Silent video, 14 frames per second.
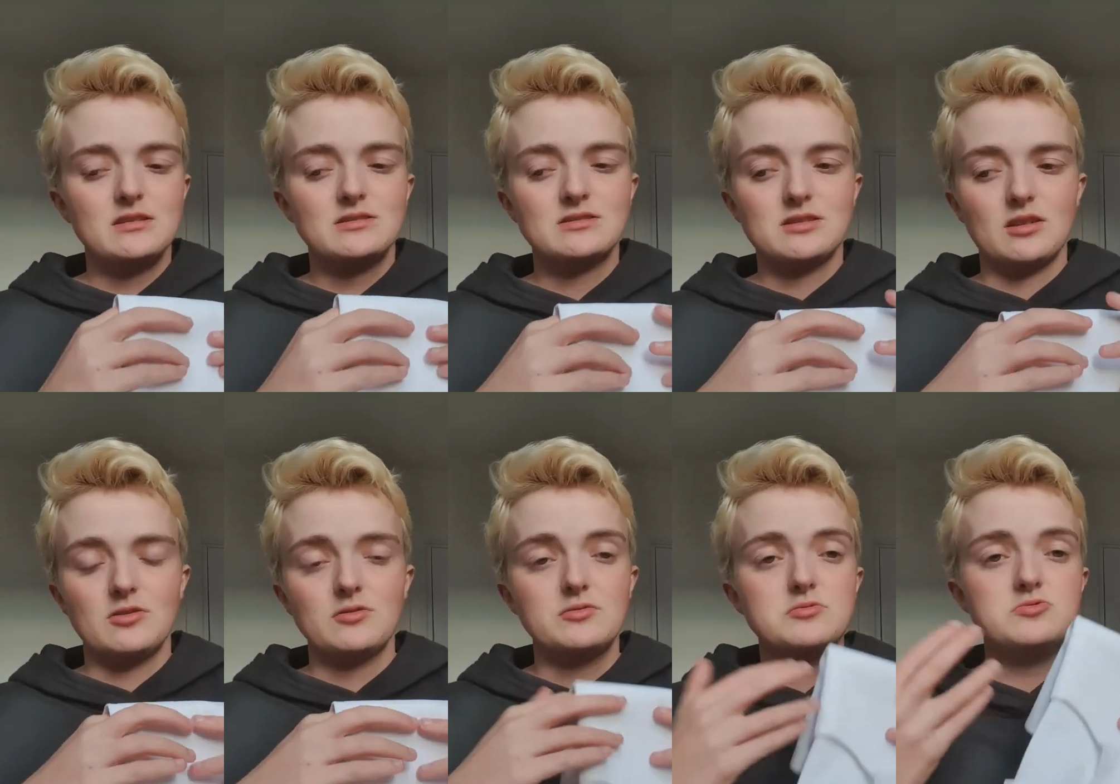
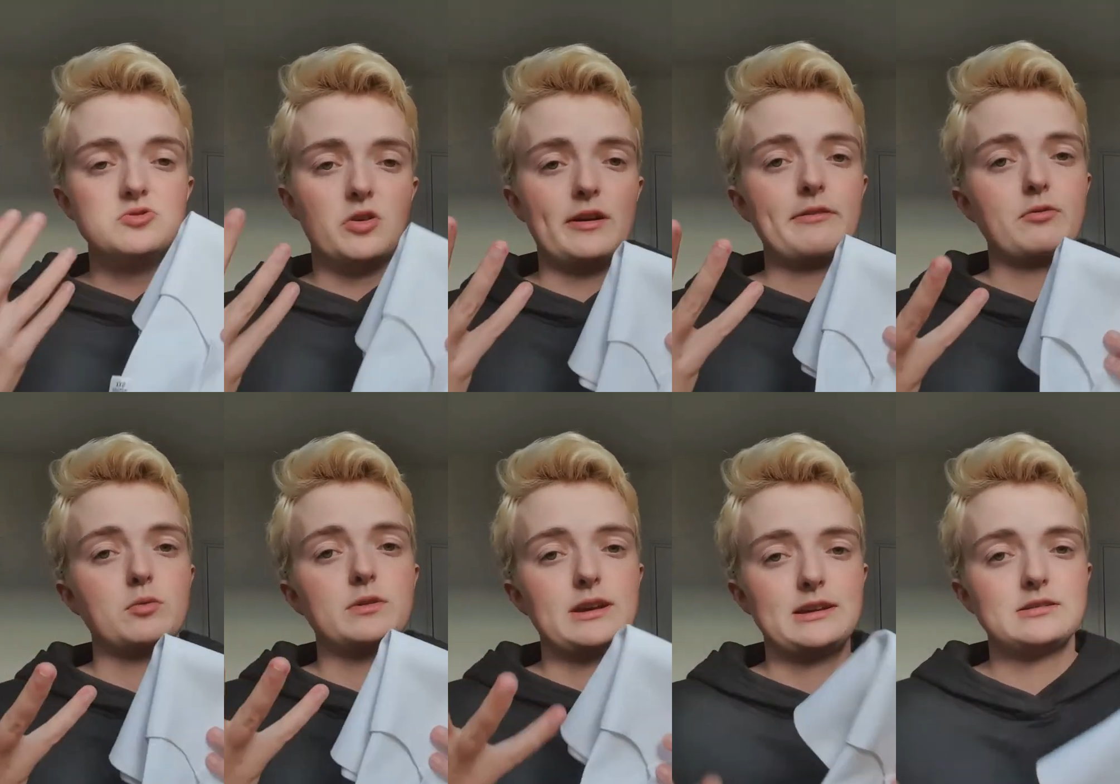So not
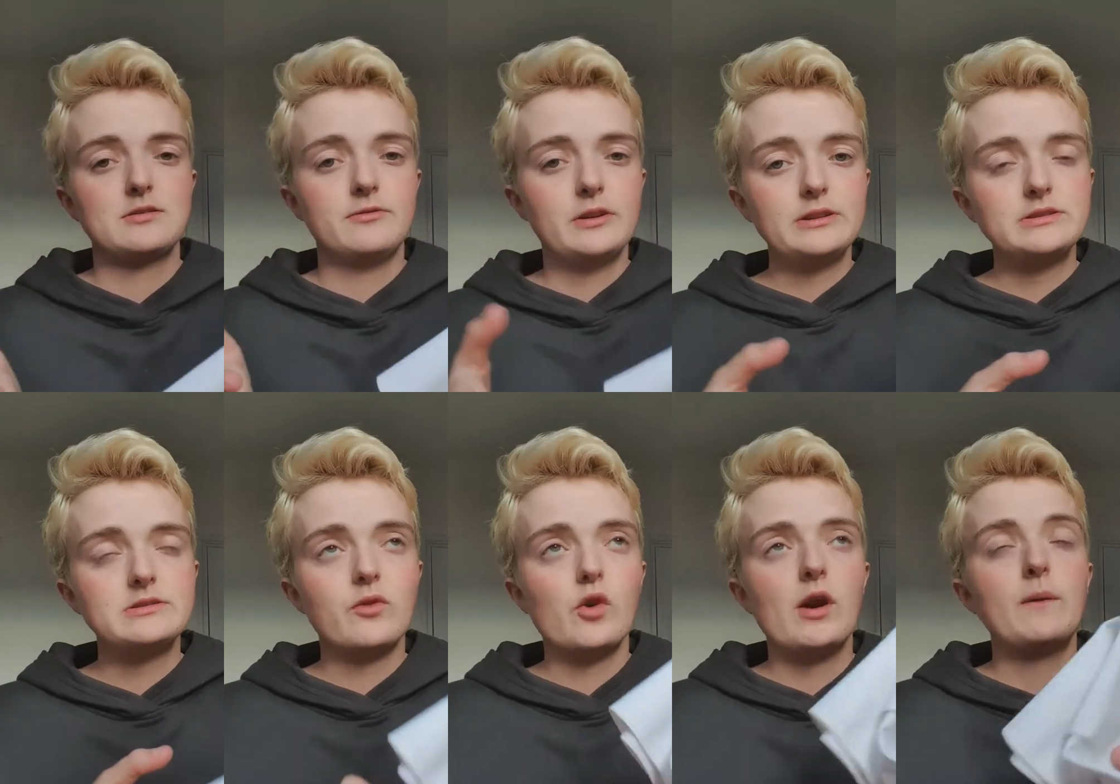everyone has the
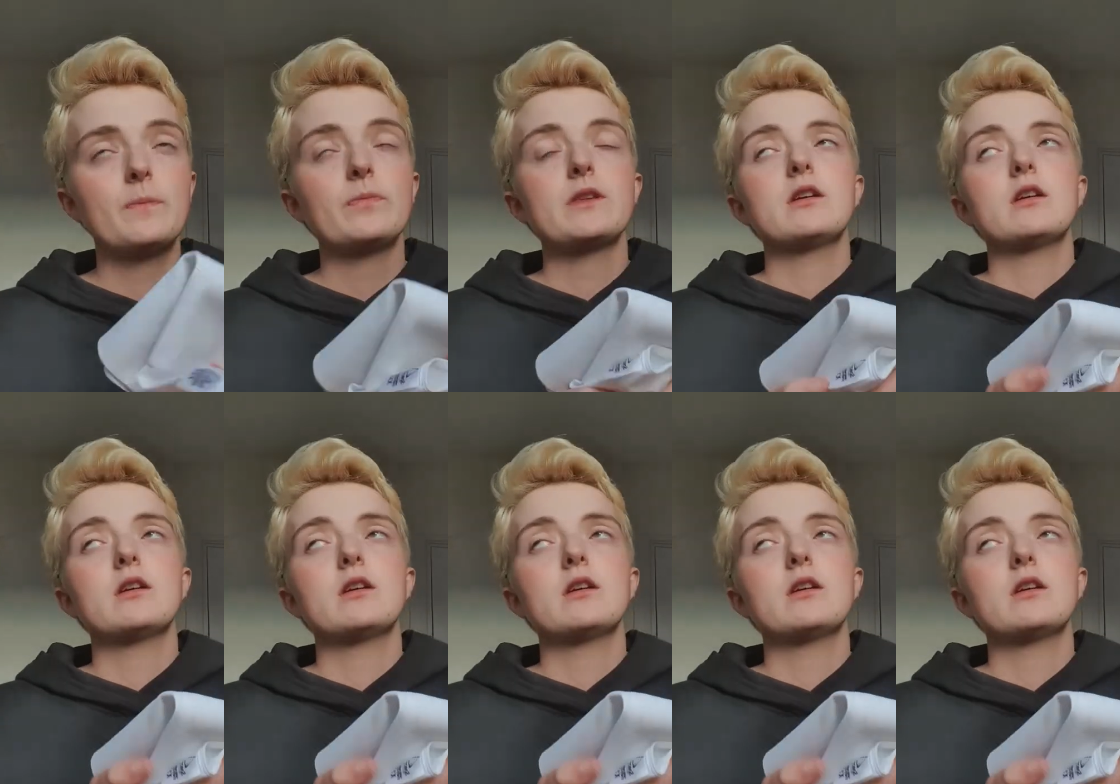funds for it.